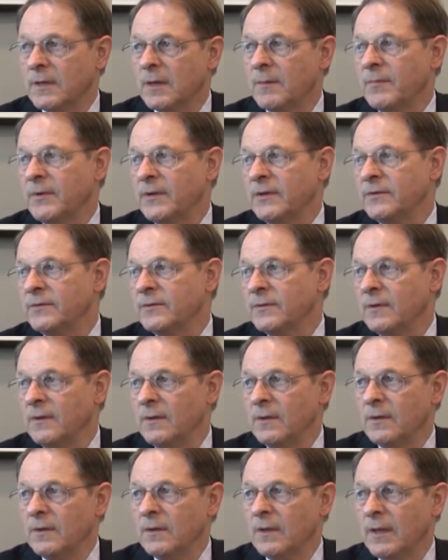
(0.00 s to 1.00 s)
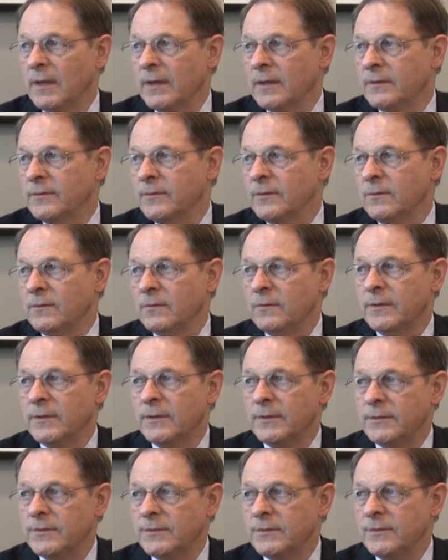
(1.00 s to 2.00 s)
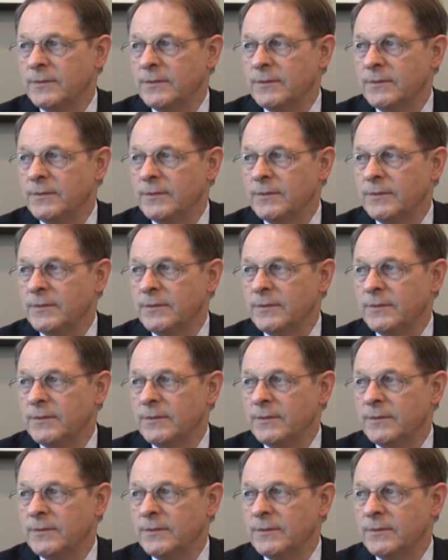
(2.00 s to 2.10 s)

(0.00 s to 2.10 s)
Companies like Deloitte,